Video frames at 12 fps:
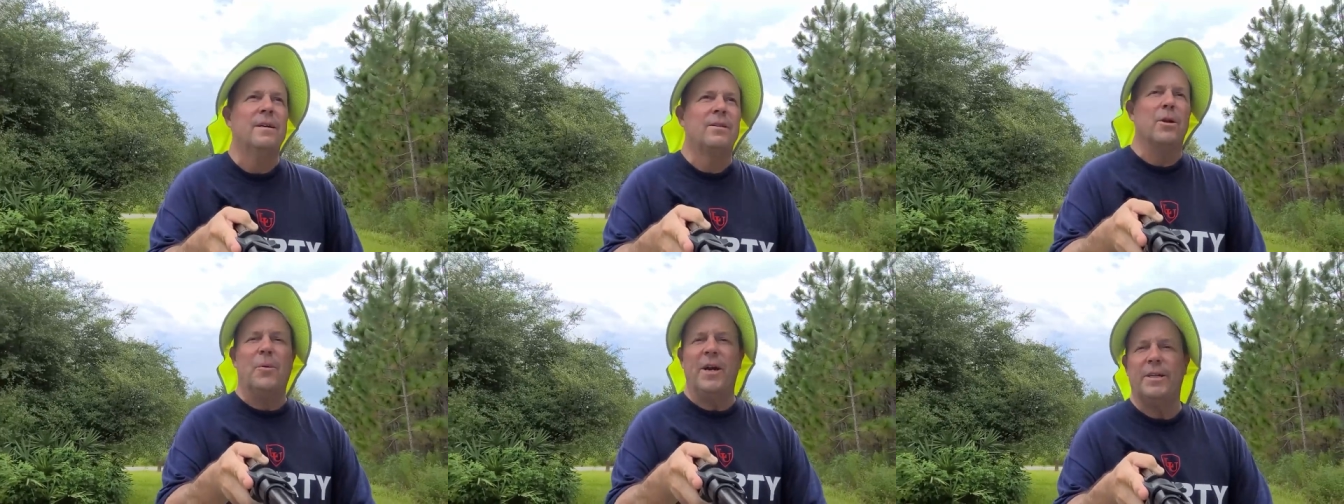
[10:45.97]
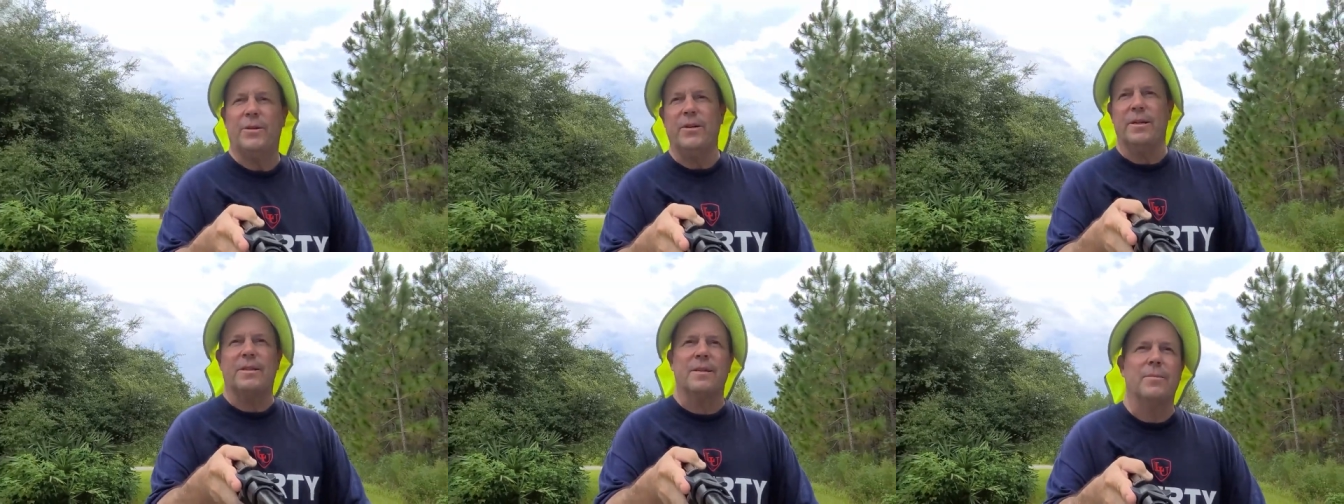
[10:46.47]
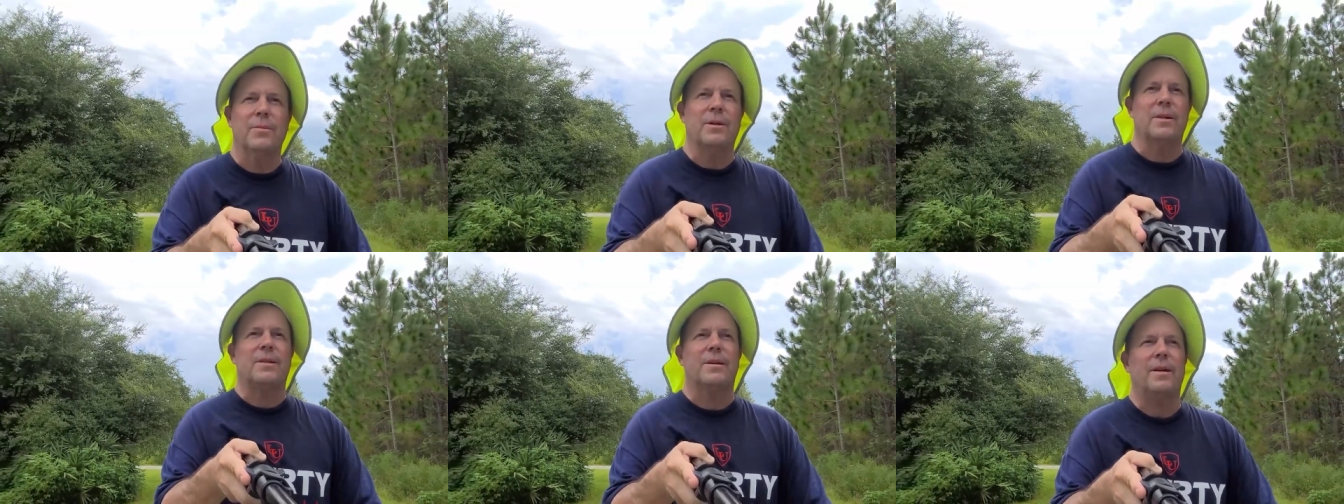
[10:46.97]
the patriots in the
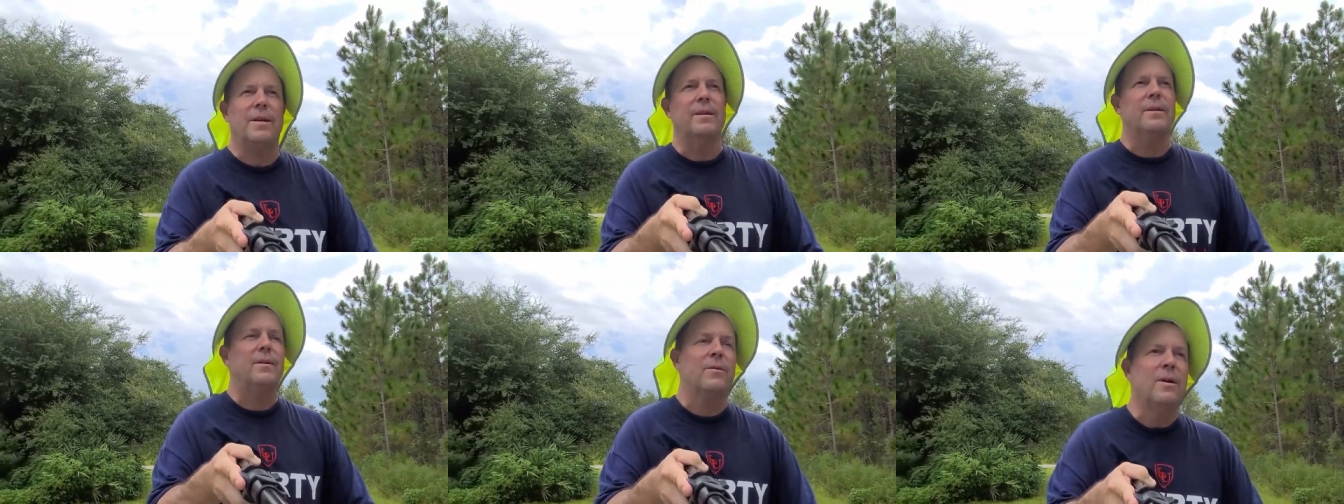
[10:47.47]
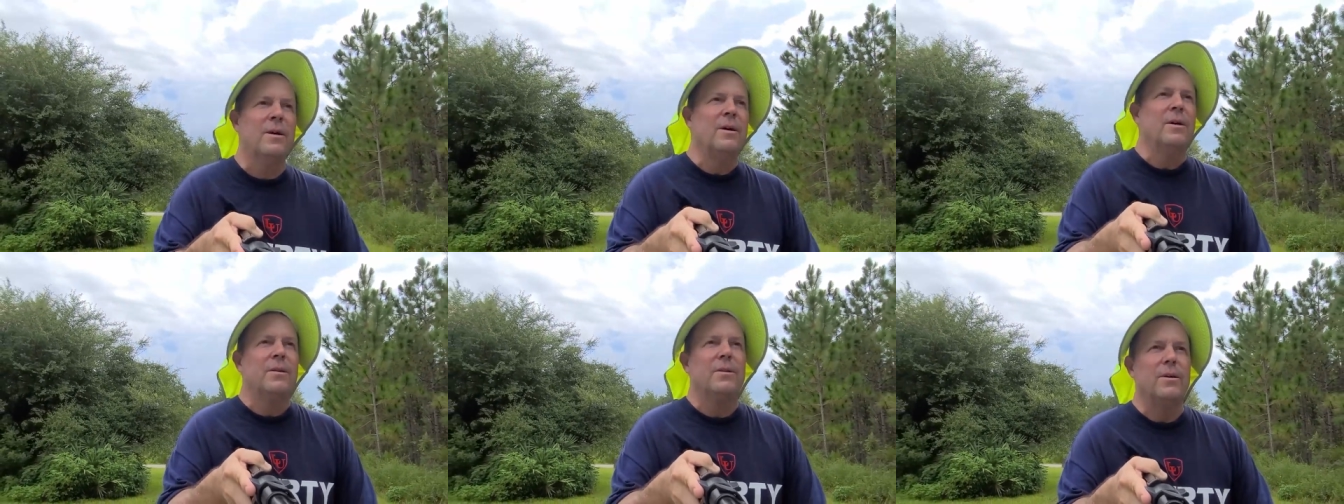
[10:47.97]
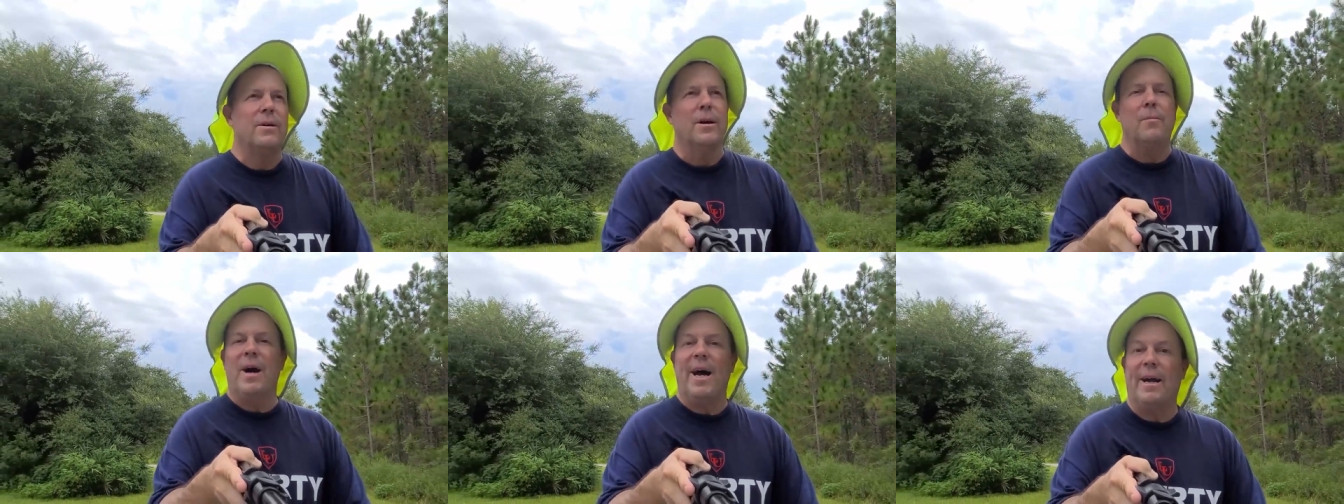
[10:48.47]
military, the, the uh,
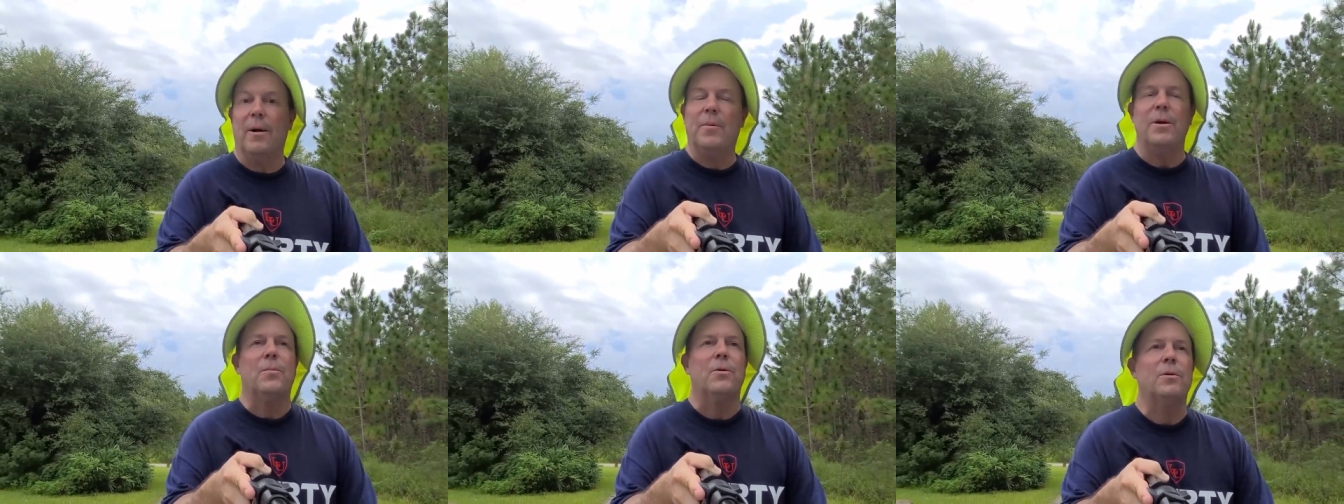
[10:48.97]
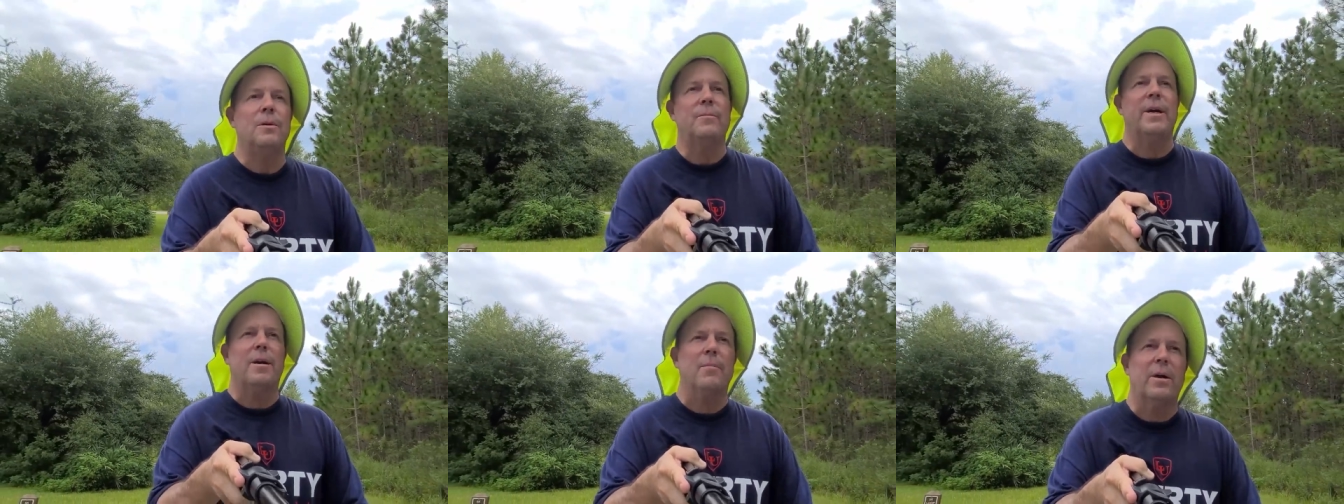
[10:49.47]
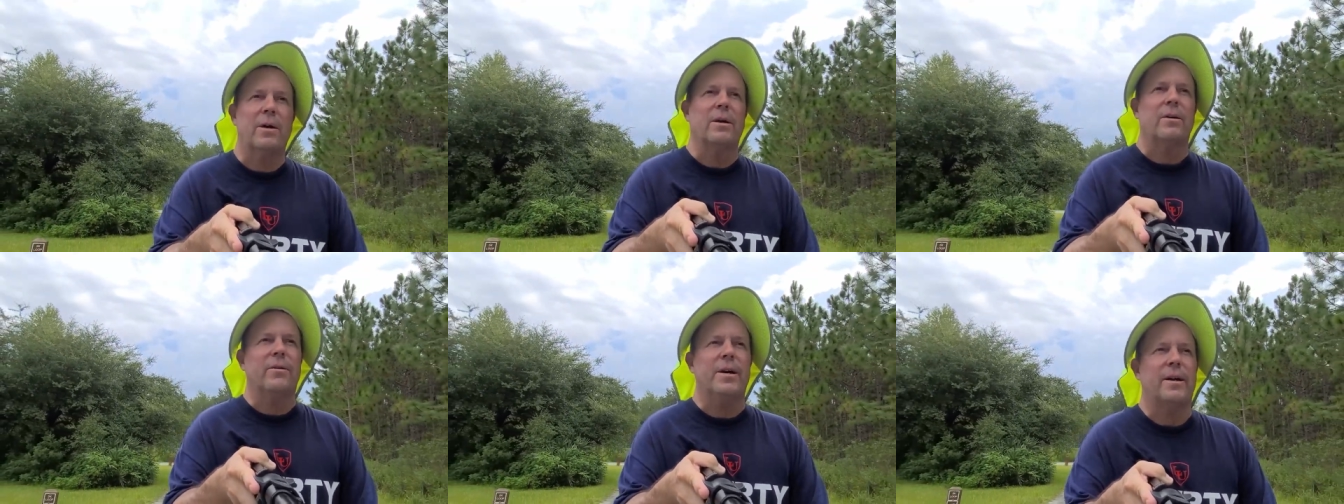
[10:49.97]
MAGA people, make America
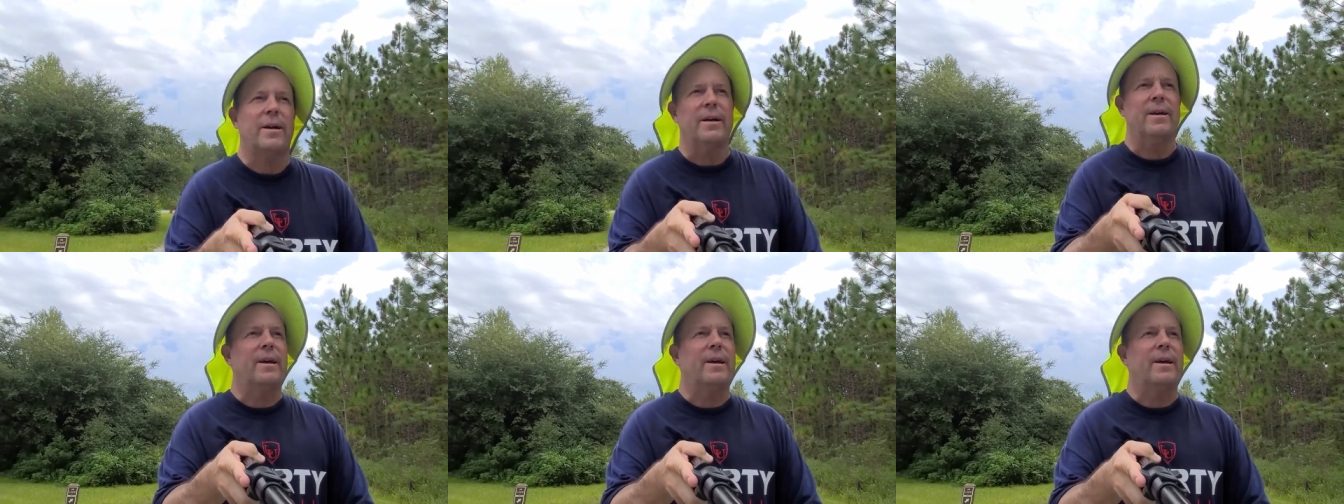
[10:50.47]
great again.